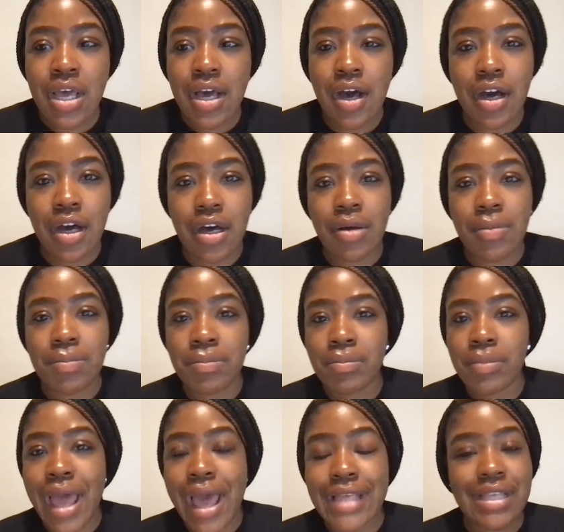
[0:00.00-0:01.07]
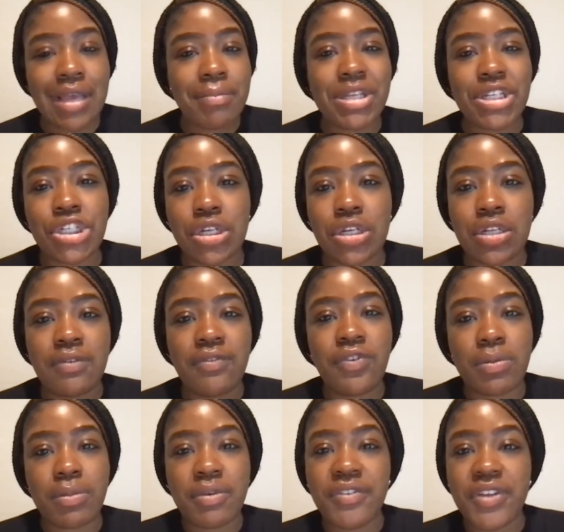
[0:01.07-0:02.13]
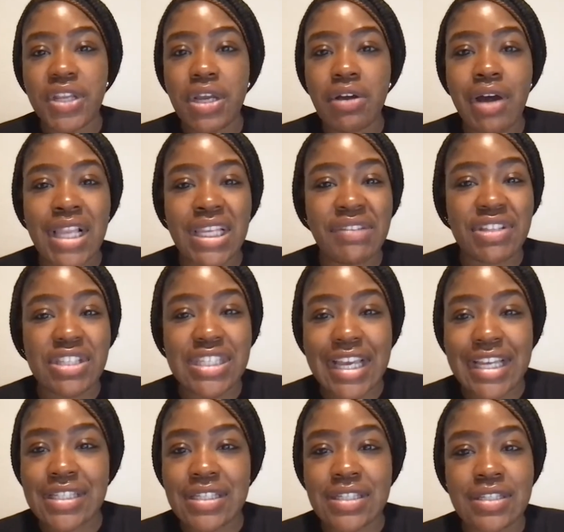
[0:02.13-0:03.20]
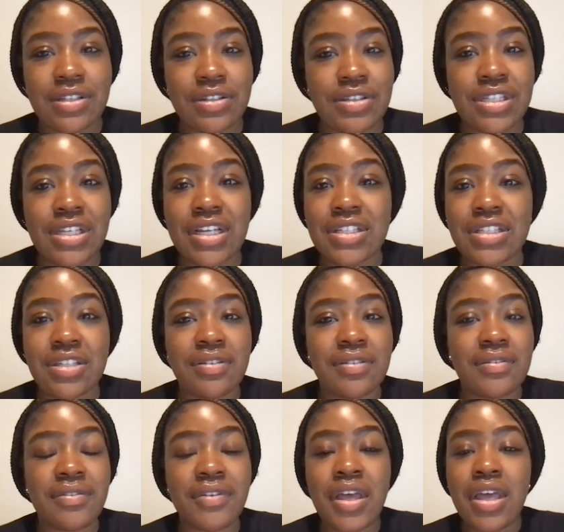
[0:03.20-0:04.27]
Um, as I mentioned in a former video, I live in Texas. There's tons of